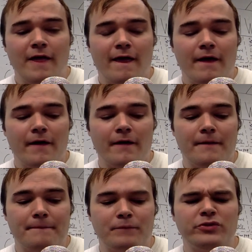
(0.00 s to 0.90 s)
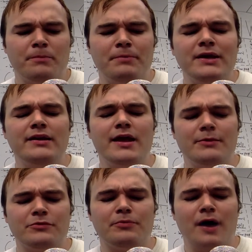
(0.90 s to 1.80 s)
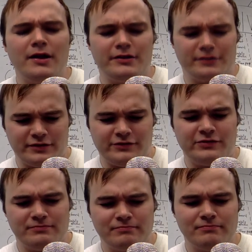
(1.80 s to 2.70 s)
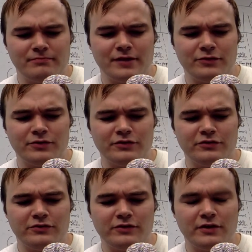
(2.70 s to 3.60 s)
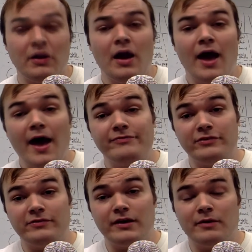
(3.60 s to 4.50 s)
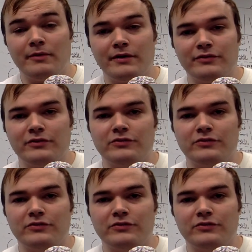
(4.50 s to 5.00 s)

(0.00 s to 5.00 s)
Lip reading: what the big names in politics, that's what I should say, have to say about this.